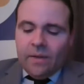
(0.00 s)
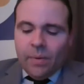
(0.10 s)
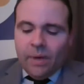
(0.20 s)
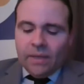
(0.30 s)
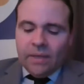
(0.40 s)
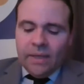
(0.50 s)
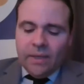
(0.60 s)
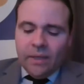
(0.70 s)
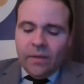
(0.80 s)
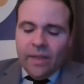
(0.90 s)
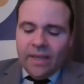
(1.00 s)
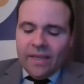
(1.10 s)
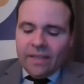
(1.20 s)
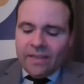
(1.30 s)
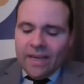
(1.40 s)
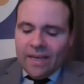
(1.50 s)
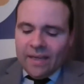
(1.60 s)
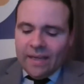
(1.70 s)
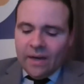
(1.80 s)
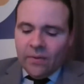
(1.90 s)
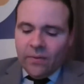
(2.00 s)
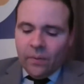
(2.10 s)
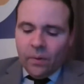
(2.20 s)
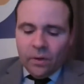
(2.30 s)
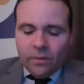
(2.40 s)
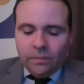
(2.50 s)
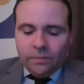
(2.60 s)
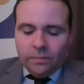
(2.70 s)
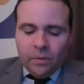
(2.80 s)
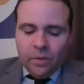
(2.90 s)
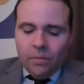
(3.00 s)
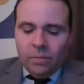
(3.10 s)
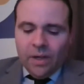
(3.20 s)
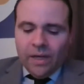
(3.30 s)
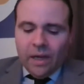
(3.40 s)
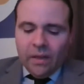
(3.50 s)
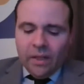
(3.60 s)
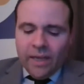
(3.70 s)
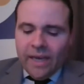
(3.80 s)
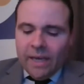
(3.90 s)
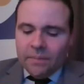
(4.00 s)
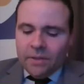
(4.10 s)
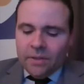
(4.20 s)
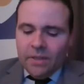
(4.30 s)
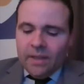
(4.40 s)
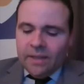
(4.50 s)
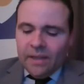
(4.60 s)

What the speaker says: But they did sign Kyle Fuller, who played all the games the